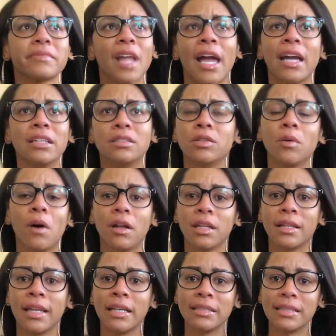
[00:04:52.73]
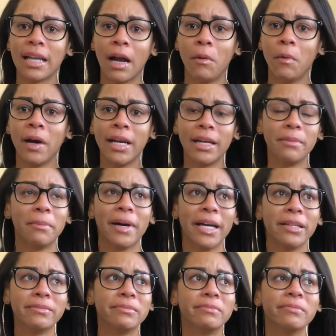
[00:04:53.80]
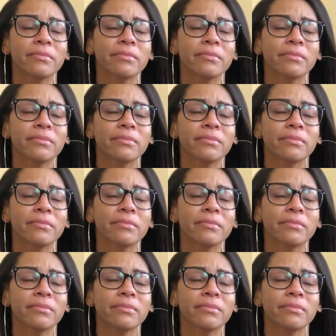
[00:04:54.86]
I can do all the things that I wanted, but